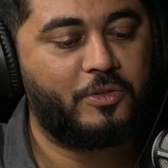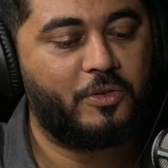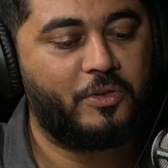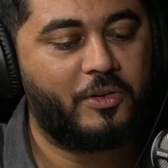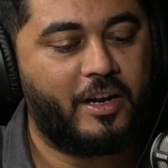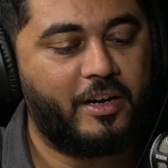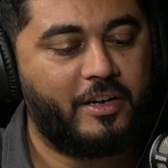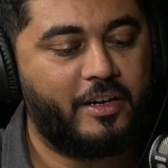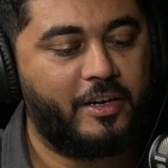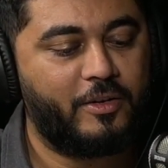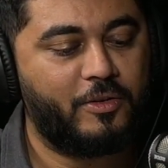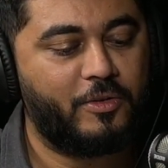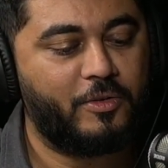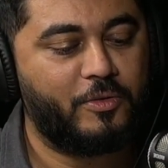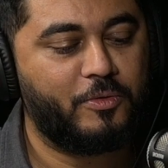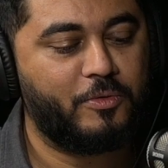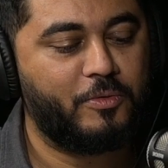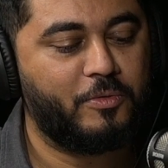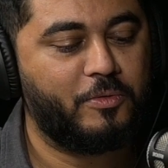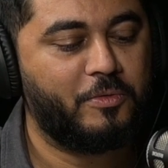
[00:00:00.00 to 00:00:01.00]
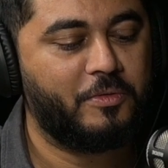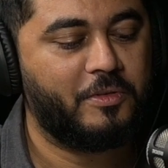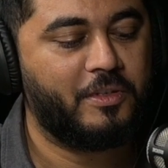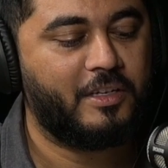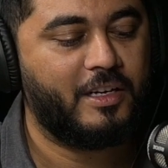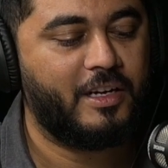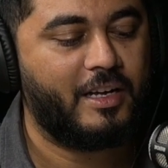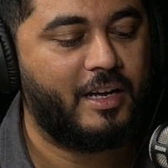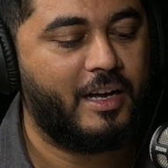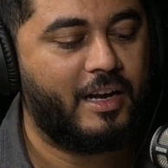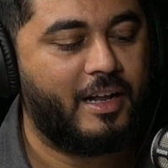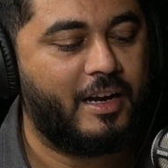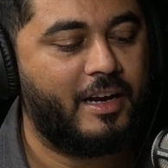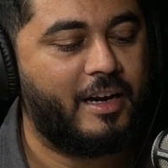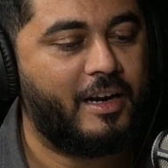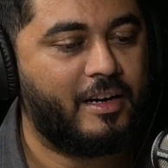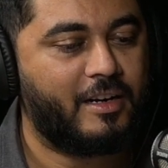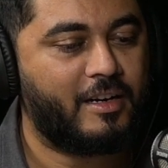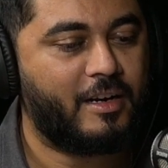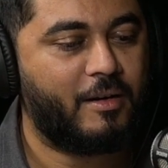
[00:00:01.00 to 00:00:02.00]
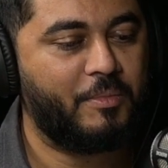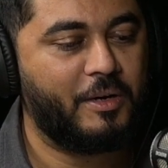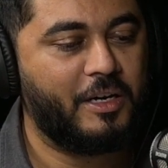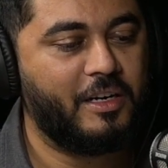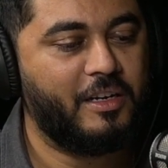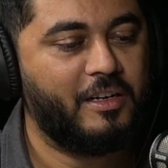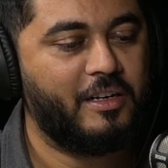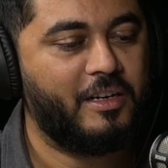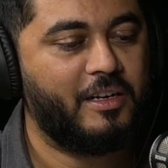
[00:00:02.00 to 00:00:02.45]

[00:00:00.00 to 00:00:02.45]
run into a little trouble